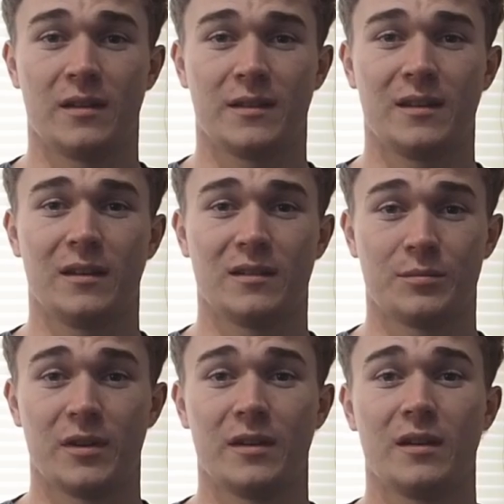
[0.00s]
that thing has
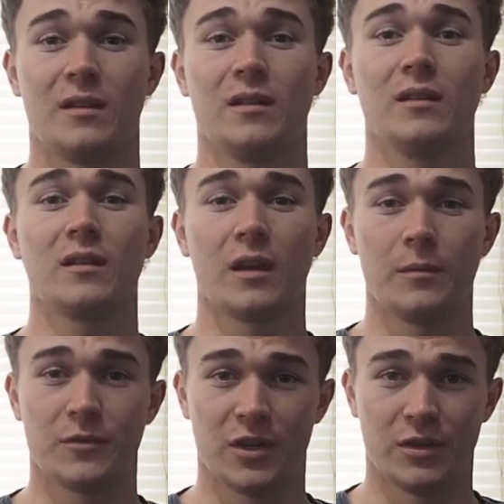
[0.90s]
been a
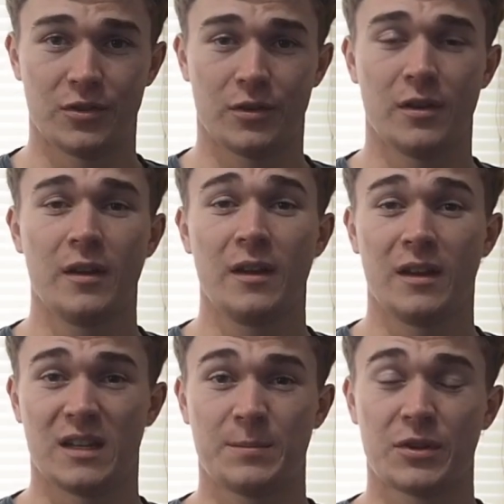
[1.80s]
game changer,
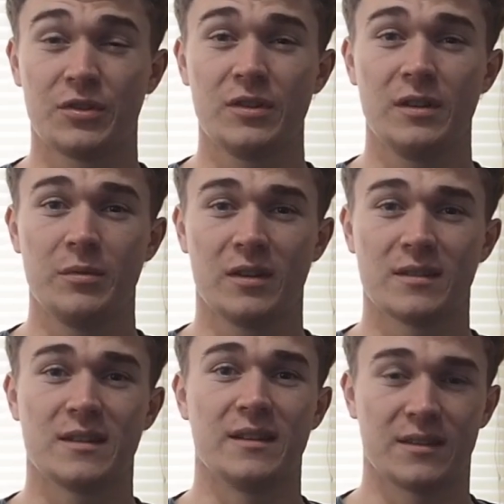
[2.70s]
especially
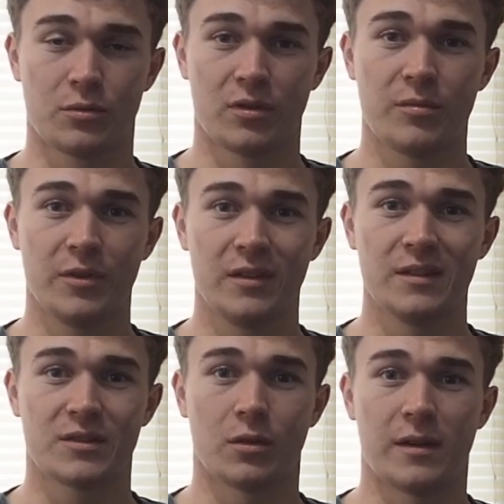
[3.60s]
because the Discord community
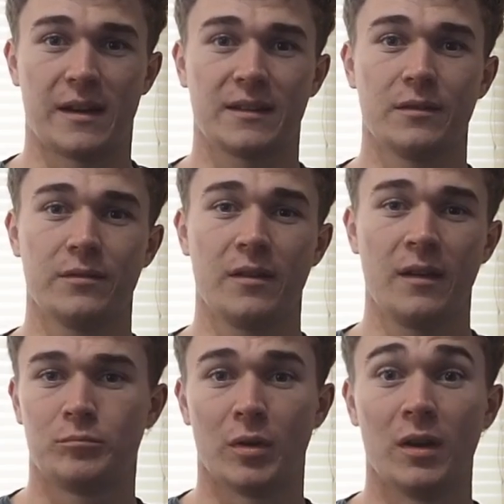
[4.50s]
is so active.
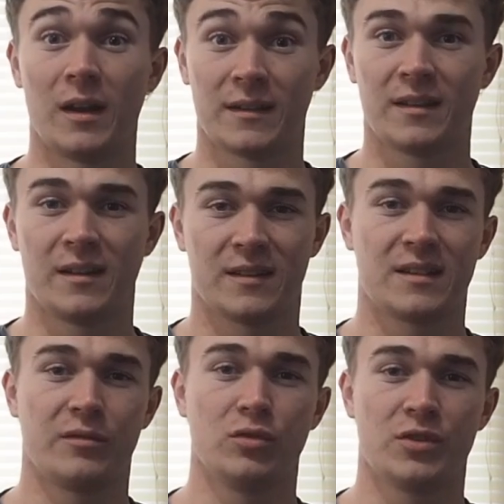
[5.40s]
But on to the next
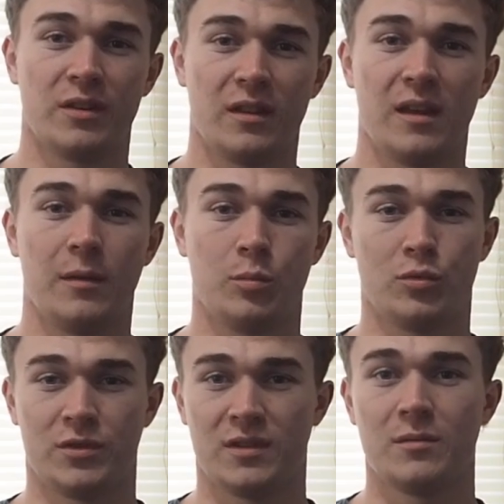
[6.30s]
evolution of the game,
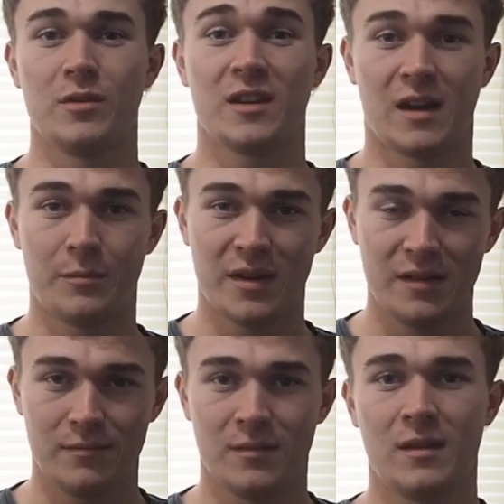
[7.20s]
which is going to be
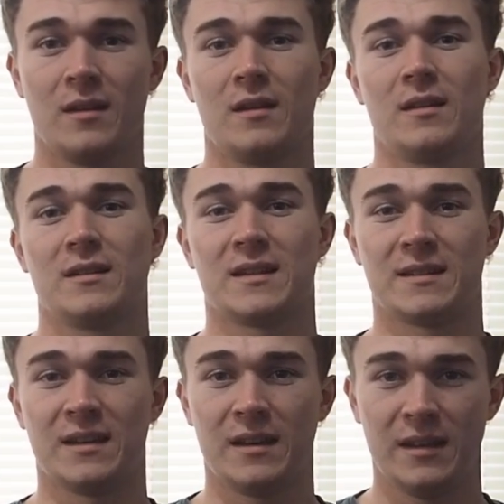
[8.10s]
combat.
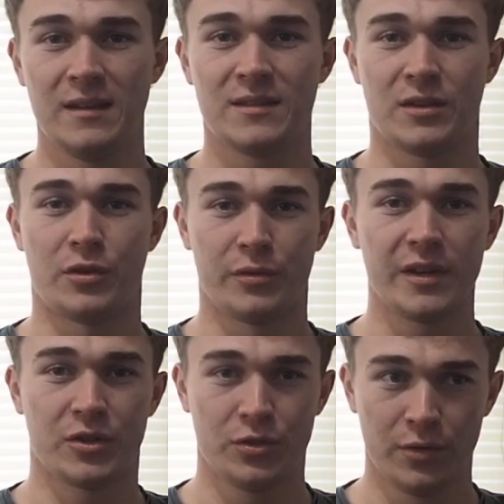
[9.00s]
Since it is an
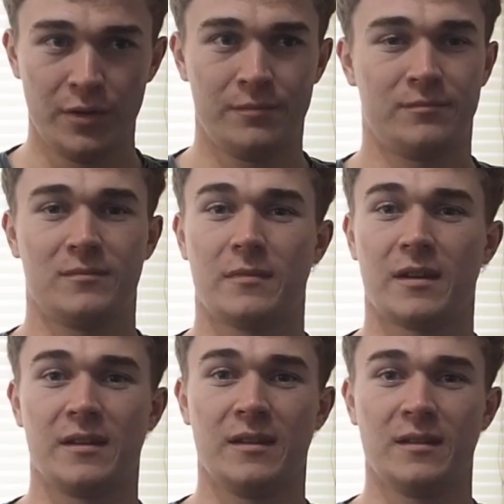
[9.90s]
arena shooter, I
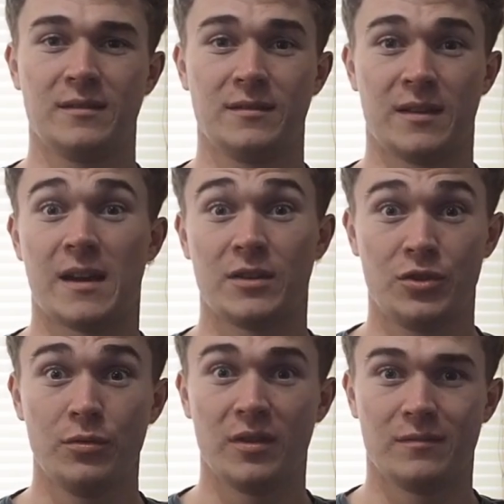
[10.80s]
needed to add
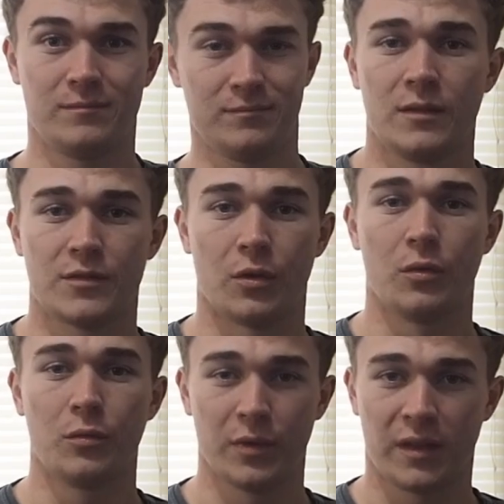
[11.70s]
shooting.
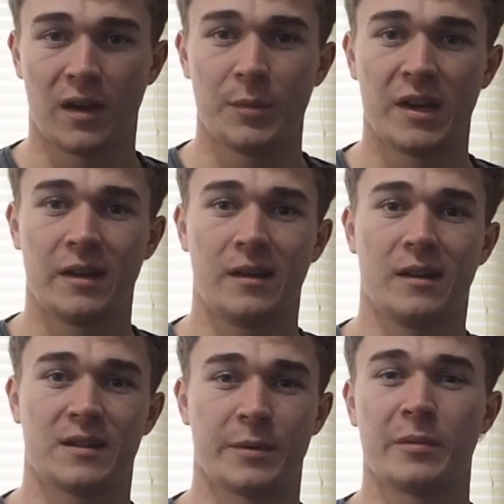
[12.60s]
So with combat,
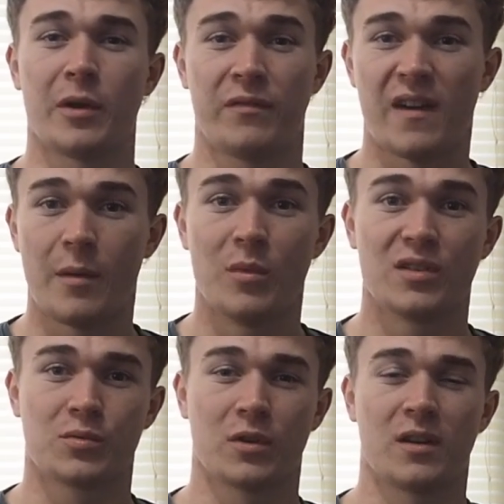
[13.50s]
I spent about 5
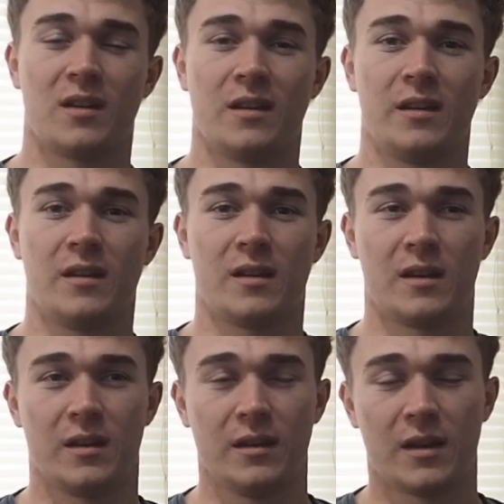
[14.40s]
months working on it, and
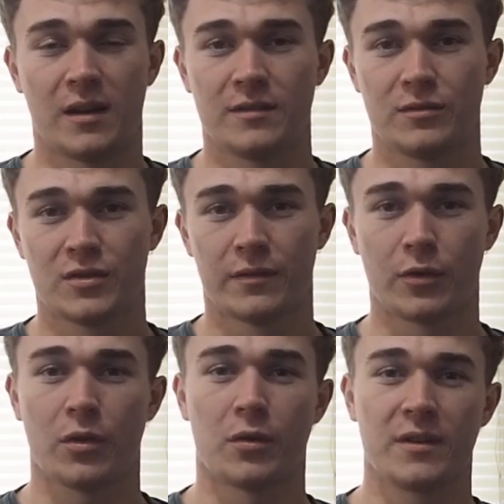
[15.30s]
I got server
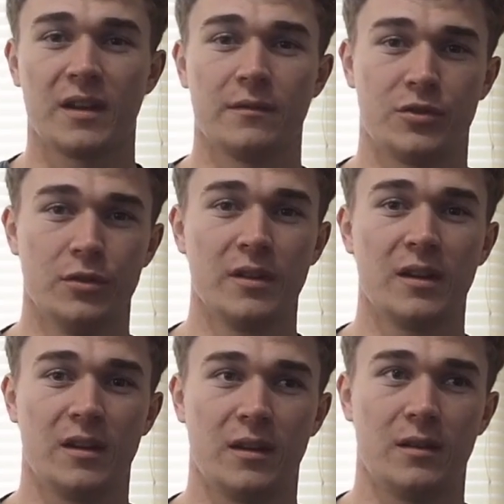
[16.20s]
authoritative shooting
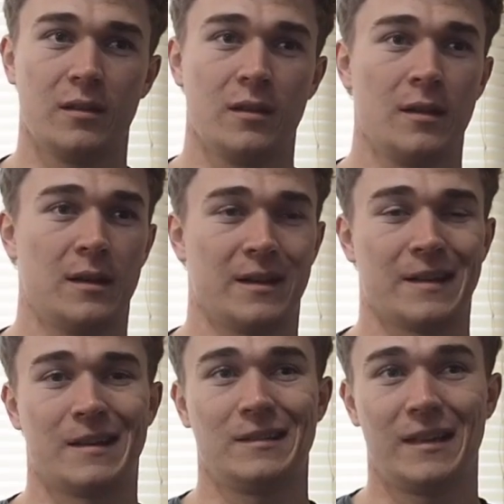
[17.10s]
in, I
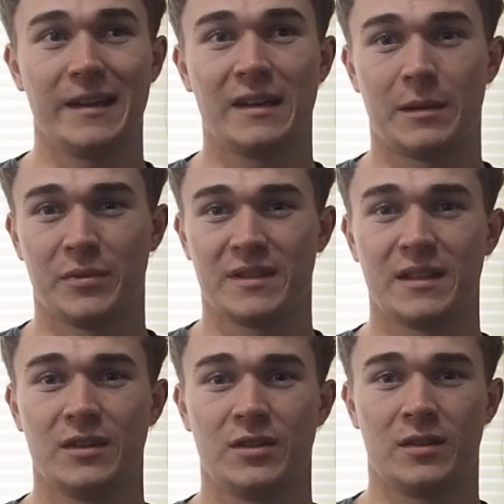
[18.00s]
got lag
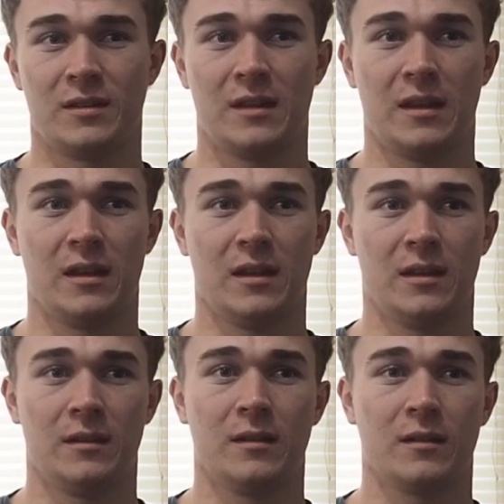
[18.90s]
compensation,
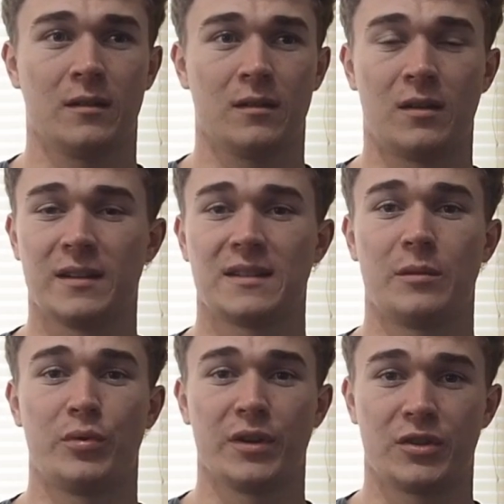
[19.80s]
and client-side
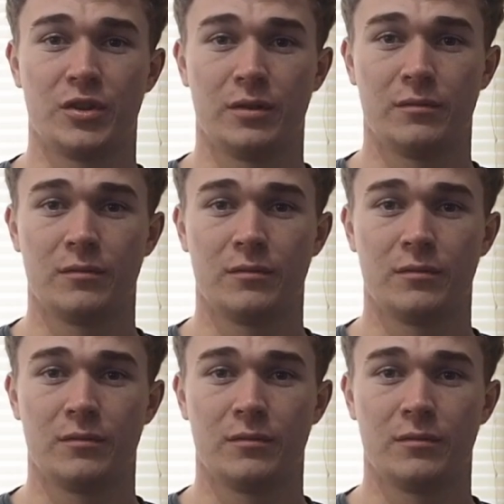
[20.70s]
prediction,